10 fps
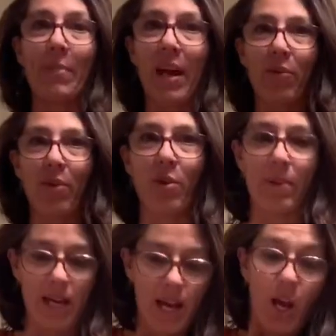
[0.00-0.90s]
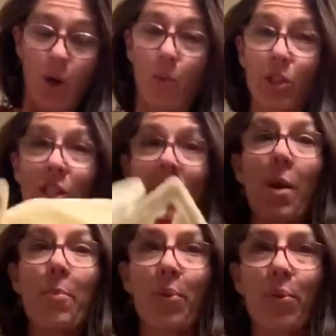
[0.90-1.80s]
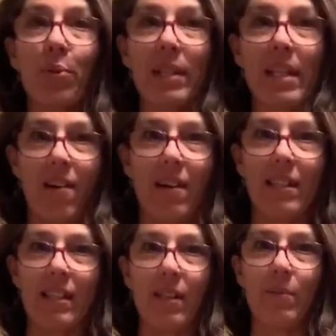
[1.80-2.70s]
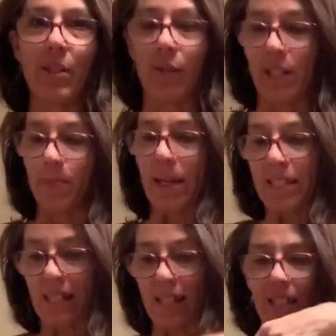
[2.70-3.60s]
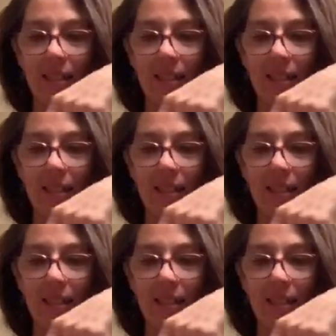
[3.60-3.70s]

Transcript: bathrobe, which is pretty awesome. So it's basically